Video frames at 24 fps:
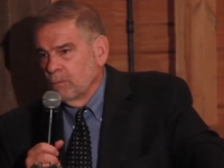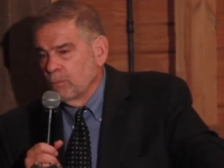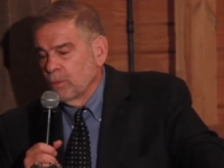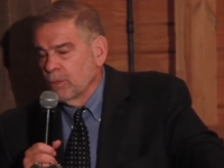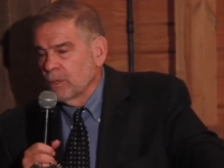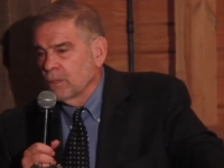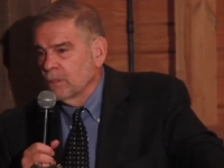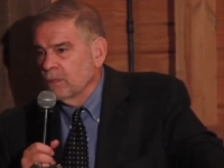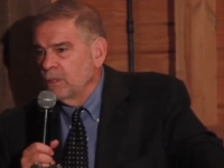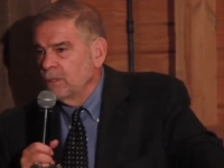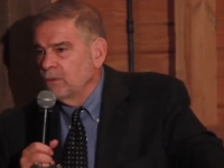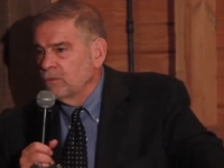
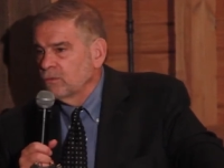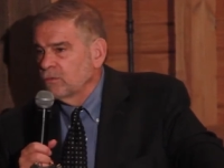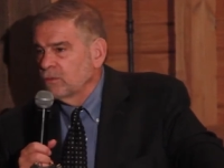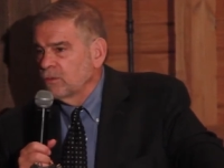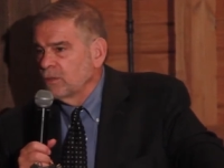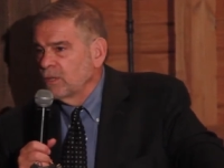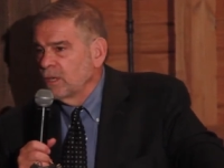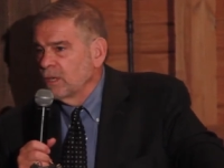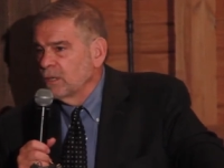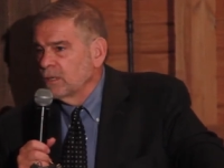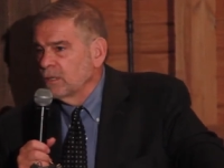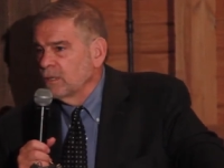but at least
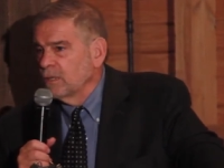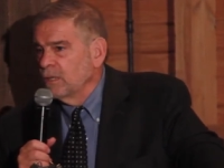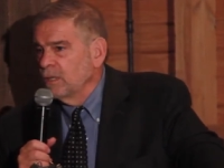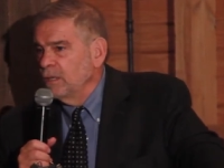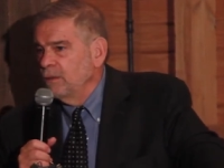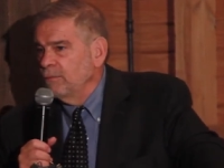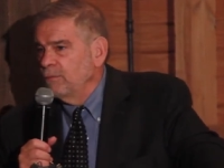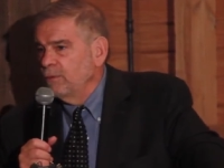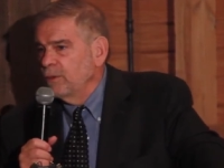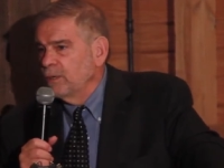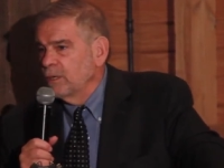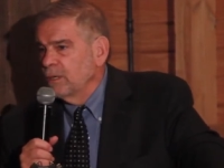can
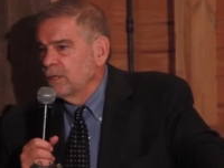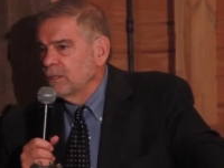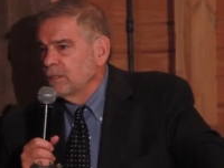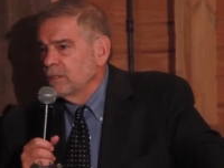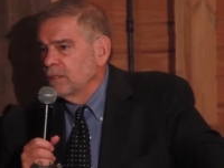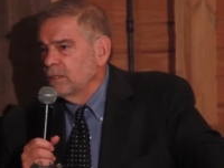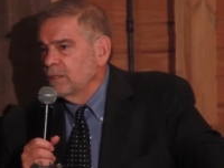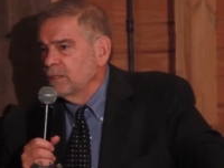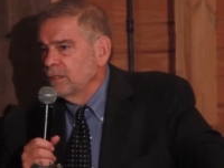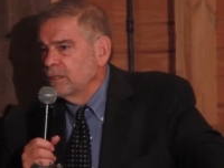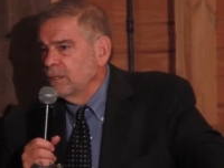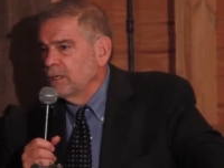
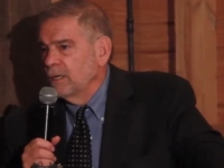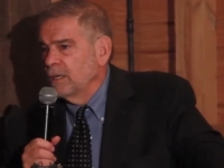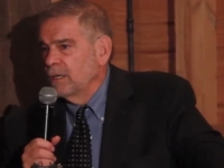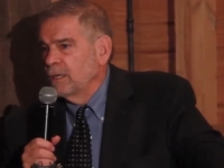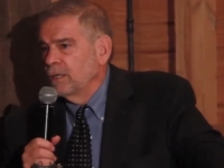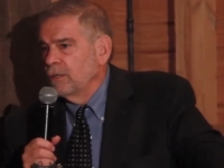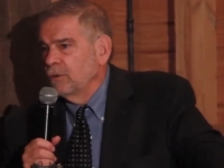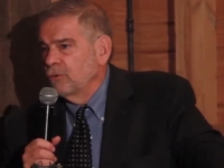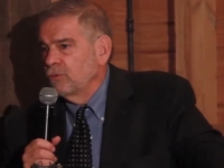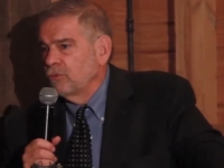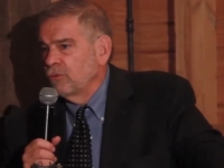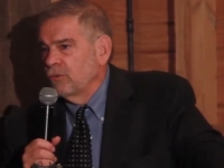alleviate,
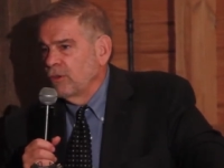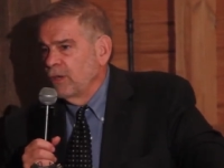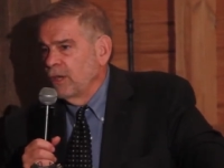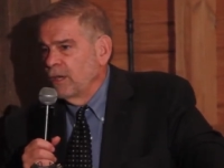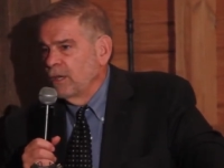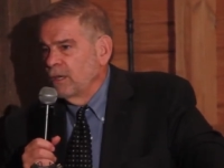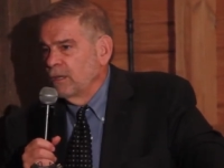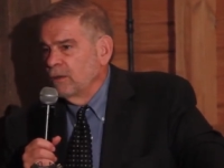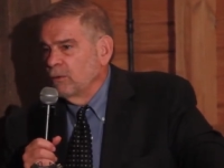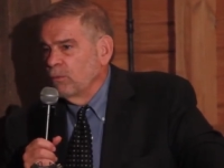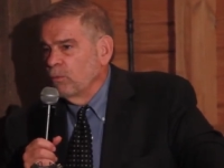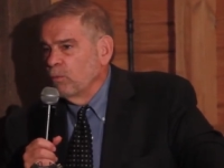engage,
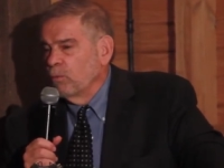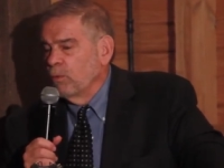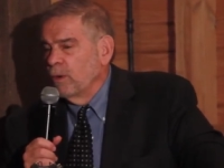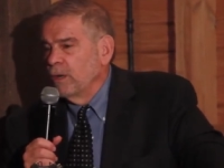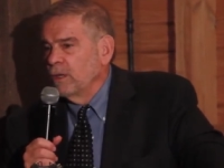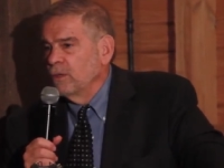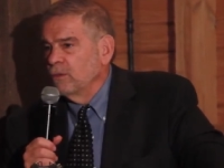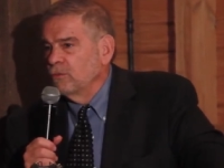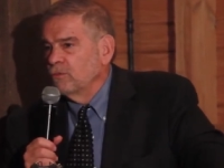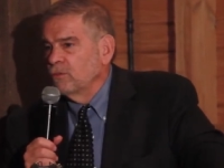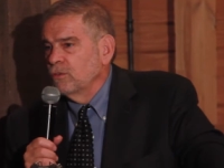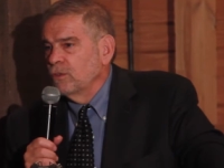and
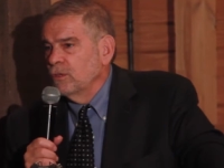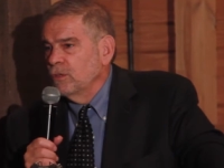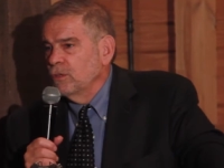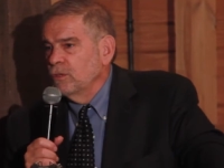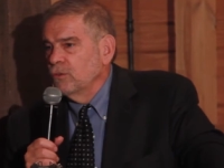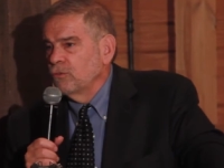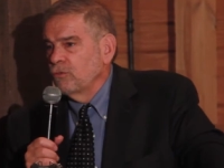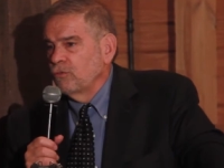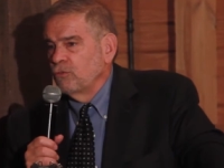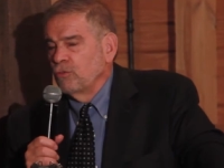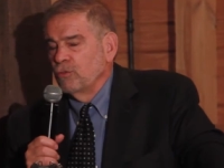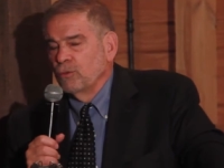raise the
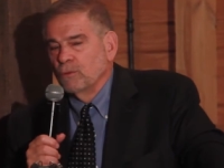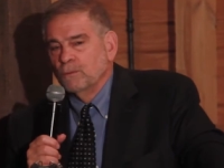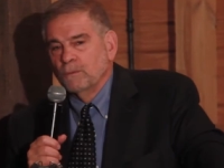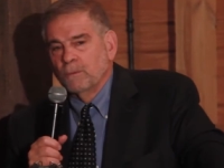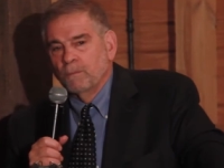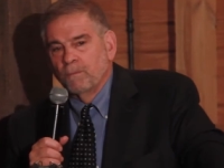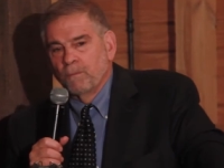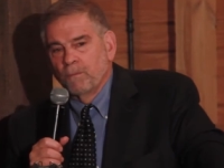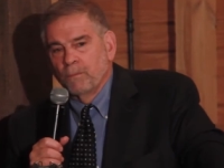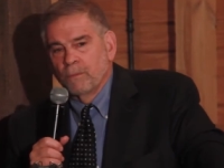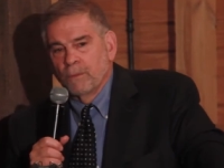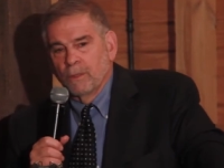issue
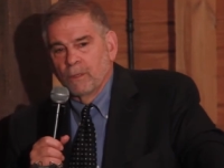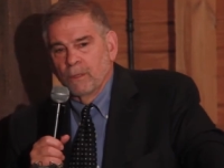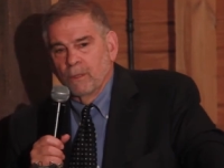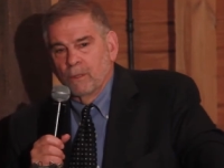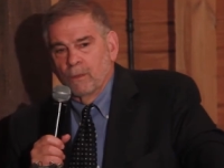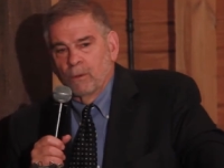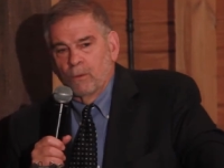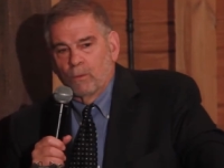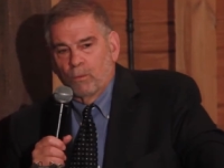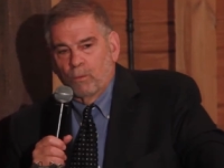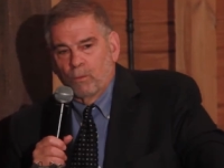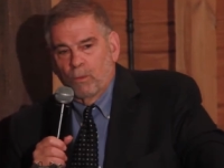
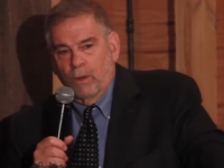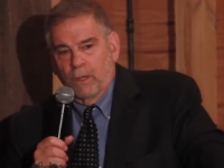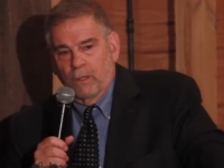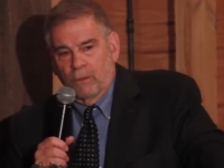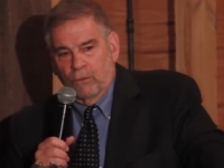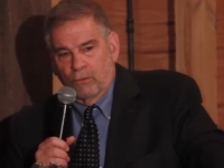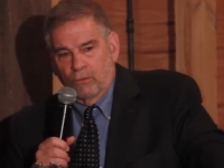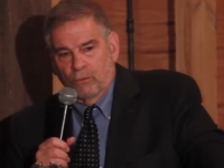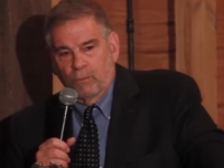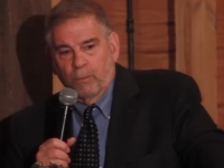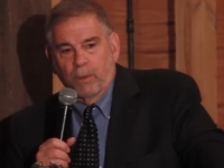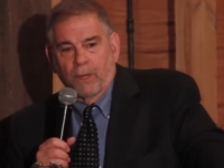
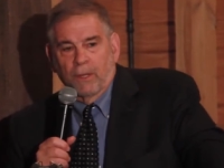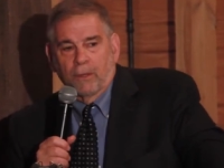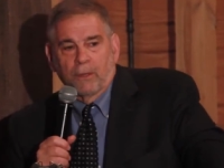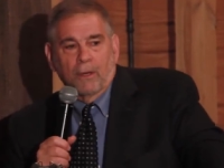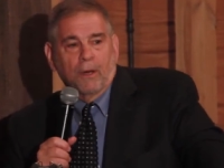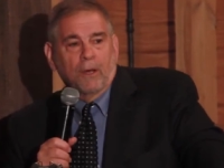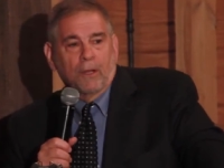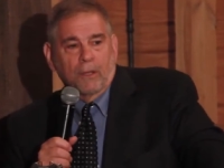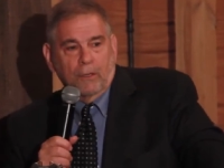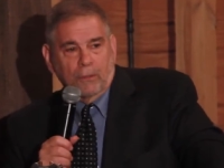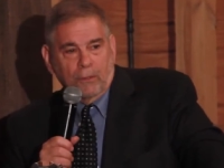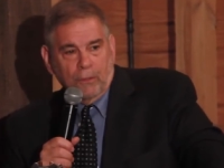raised by the
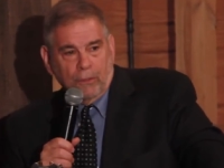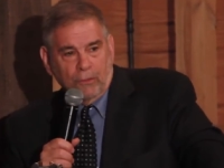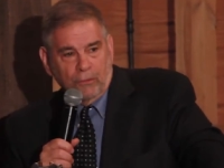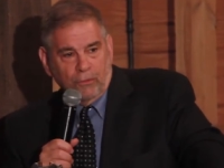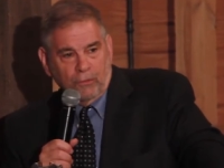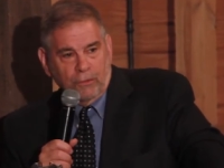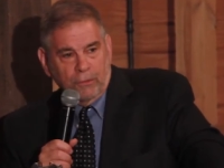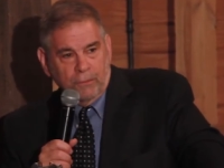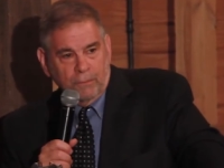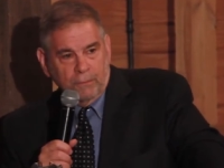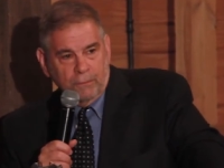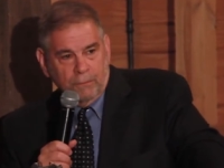
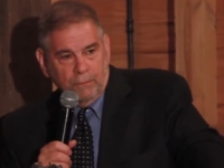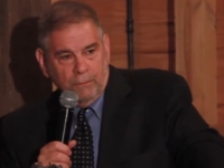Holocaust.